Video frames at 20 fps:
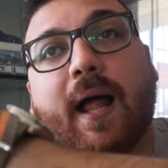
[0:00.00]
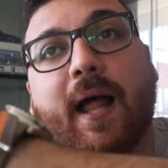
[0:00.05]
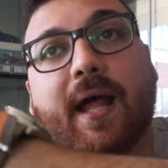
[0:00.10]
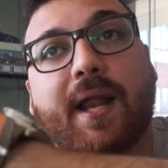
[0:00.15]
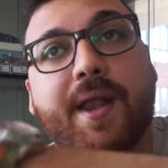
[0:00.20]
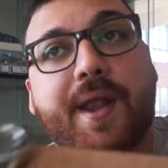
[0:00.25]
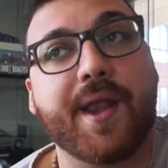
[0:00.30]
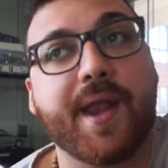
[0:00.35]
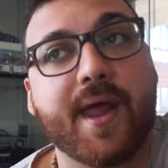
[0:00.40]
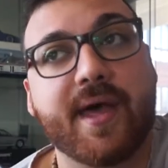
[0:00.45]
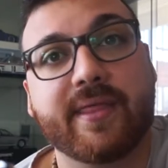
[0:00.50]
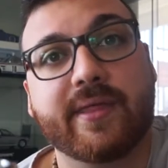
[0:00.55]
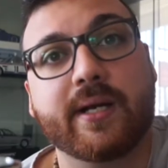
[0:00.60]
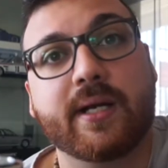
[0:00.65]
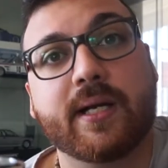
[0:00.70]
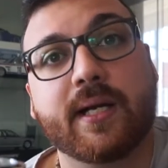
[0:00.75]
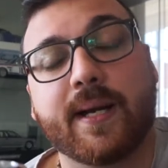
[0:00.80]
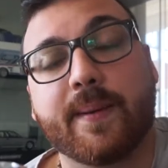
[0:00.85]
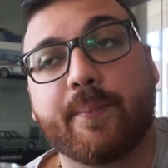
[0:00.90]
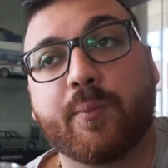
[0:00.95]

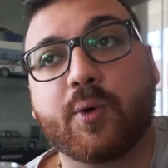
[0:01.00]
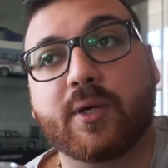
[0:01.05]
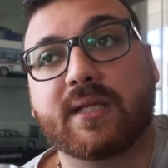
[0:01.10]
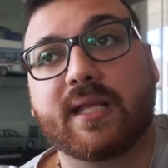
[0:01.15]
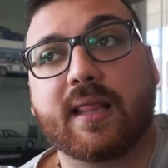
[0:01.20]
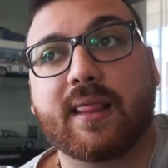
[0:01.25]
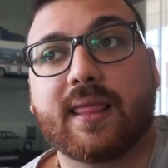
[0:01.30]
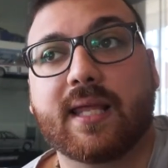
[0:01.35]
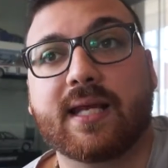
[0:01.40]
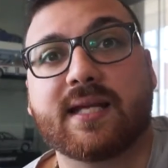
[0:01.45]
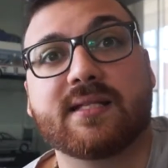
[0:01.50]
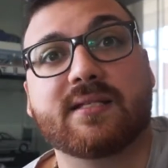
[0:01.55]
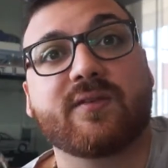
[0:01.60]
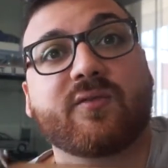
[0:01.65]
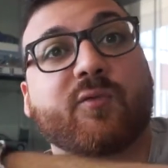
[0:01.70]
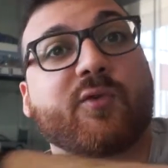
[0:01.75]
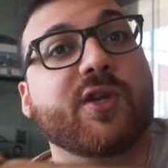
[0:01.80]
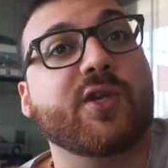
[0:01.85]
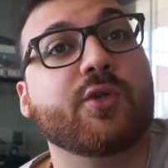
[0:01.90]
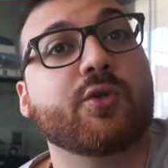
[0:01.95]
Another important thing is,
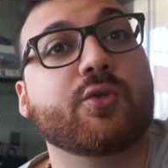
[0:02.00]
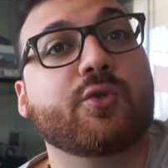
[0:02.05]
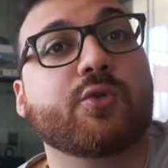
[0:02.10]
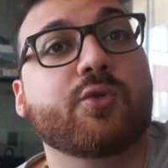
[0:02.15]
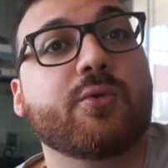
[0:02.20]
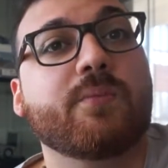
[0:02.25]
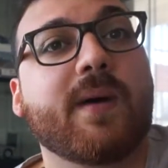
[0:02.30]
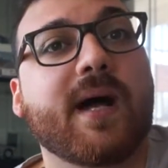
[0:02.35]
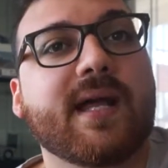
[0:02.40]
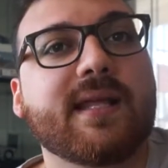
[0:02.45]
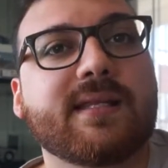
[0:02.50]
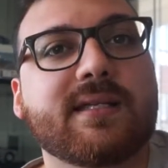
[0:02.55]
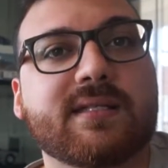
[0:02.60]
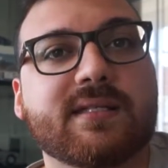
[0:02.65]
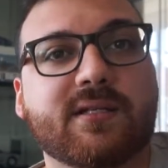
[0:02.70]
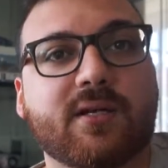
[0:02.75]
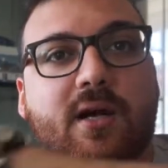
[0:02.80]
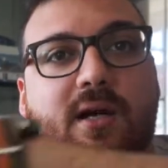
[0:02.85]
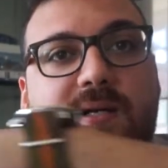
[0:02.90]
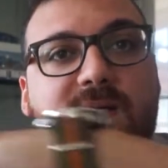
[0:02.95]
if when you do buy these
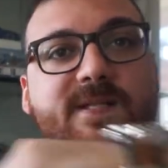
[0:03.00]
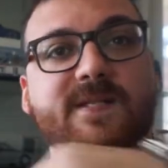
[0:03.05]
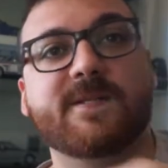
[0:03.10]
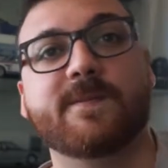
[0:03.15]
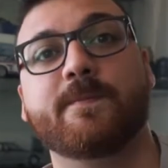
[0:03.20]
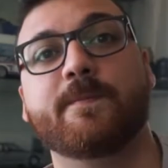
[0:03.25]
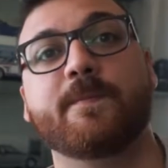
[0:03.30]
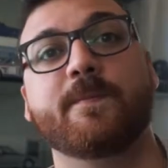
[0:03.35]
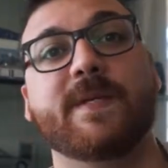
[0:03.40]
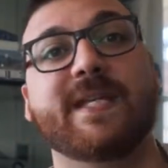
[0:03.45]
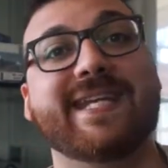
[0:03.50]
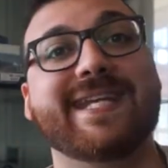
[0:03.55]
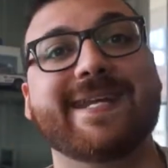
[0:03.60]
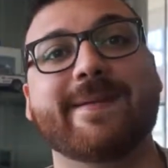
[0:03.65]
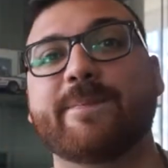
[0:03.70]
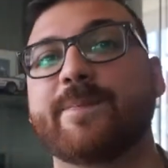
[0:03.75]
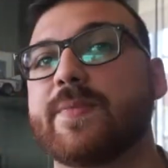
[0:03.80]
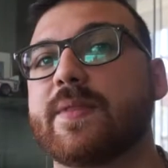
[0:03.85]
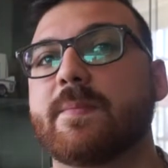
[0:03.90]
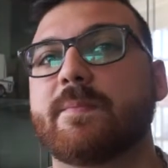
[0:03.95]
cars,
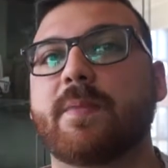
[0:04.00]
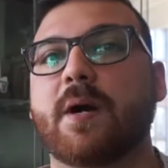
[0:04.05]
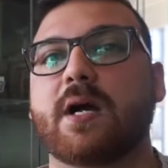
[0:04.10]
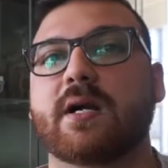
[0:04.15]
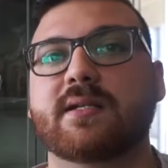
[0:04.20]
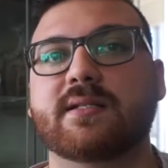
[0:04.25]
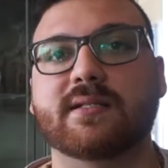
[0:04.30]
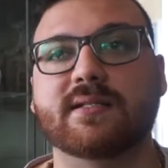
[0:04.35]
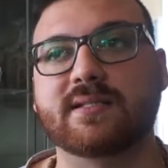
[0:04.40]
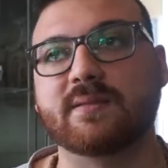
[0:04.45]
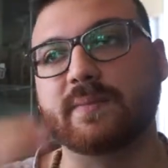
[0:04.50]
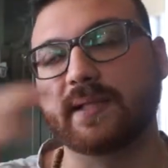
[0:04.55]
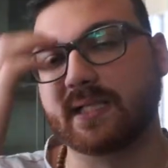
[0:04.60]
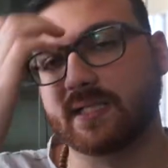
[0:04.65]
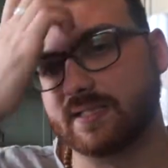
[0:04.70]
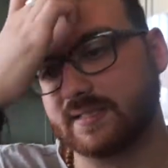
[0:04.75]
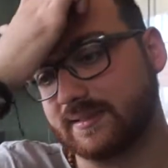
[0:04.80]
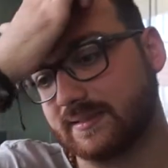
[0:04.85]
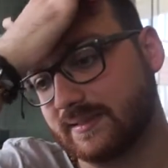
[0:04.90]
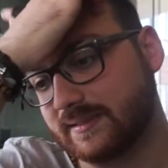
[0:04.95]
keep the boxes,
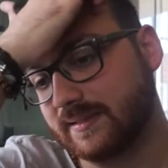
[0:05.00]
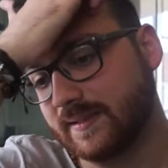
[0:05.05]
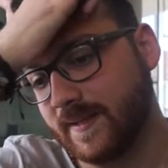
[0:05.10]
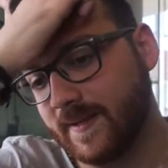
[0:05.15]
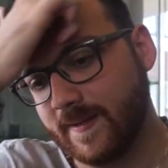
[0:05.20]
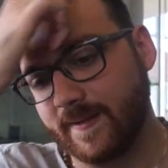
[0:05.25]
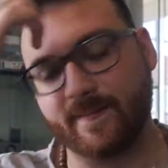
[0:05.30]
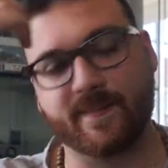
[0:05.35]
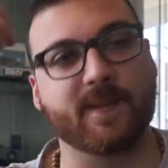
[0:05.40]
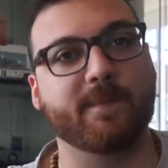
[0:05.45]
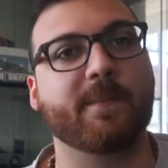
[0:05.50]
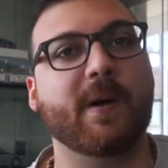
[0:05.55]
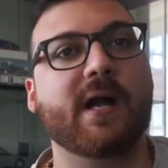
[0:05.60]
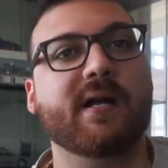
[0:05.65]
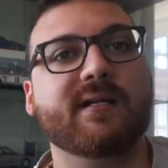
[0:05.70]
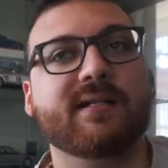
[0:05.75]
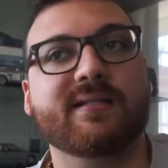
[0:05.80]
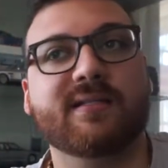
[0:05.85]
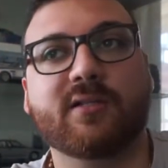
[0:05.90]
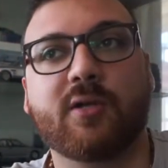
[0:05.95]
because the
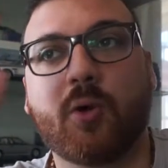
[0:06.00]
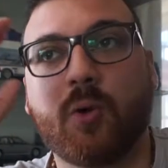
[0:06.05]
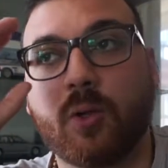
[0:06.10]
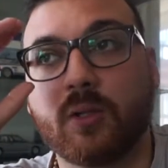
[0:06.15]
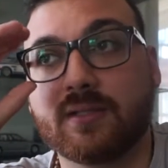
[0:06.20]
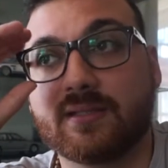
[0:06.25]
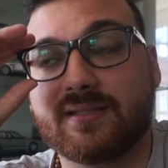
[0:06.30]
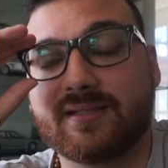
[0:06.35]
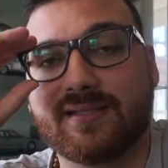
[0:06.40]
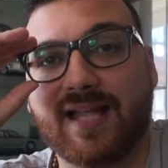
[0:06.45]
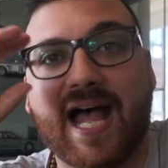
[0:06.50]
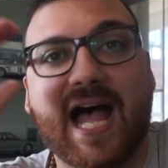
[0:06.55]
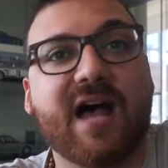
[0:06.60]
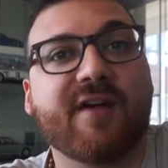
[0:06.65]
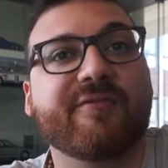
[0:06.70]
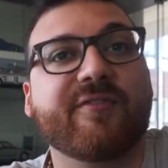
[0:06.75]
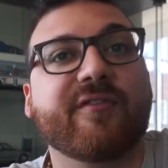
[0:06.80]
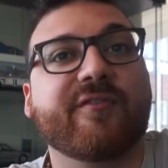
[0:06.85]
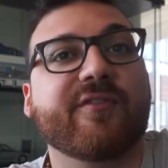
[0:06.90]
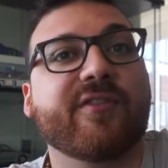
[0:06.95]
box holds
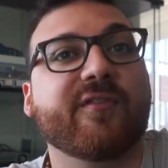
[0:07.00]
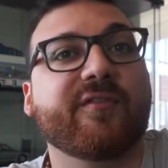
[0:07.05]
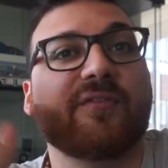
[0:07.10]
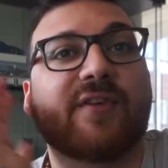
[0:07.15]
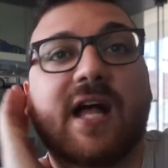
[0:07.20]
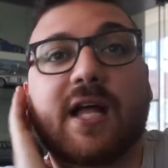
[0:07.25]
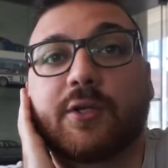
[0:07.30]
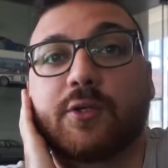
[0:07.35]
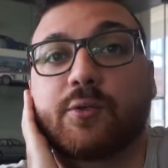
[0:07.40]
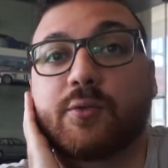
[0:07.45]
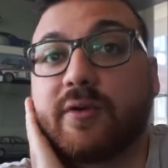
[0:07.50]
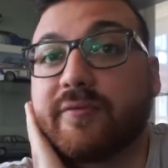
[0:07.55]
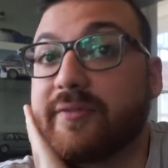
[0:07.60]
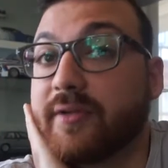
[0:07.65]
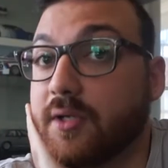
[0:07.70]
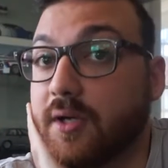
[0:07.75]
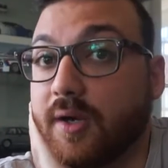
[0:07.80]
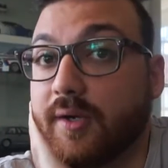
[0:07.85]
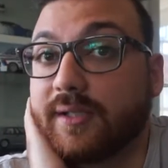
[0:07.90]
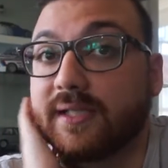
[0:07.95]
half of the value of
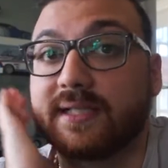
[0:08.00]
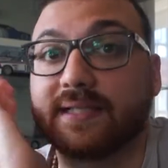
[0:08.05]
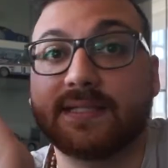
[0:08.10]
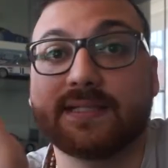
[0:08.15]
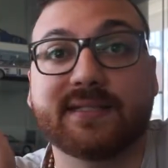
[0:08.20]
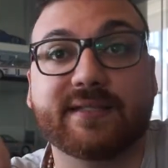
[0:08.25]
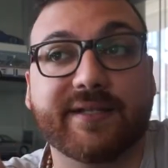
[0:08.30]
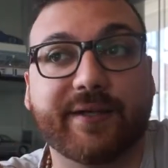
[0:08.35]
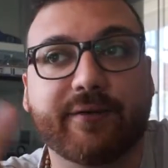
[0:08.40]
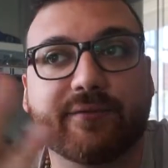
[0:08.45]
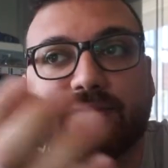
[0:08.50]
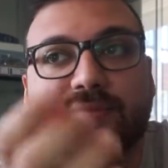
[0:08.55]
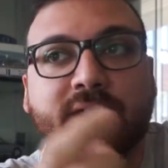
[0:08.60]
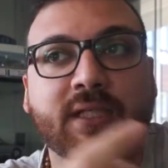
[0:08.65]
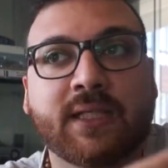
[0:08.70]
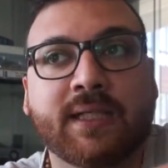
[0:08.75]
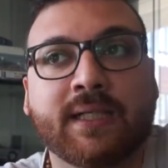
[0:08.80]
the car in itself.